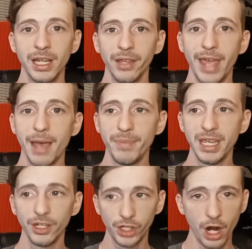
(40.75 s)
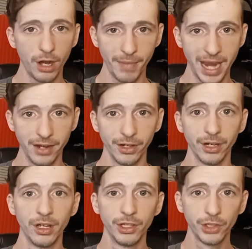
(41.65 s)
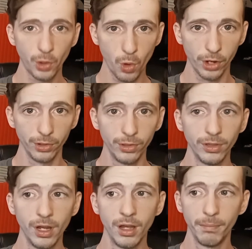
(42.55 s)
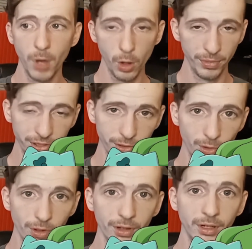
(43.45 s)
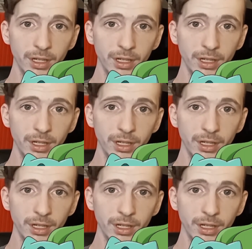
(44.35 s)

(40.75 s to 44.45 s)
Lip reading: that being Charmander, Squirtle, Bulbasaur,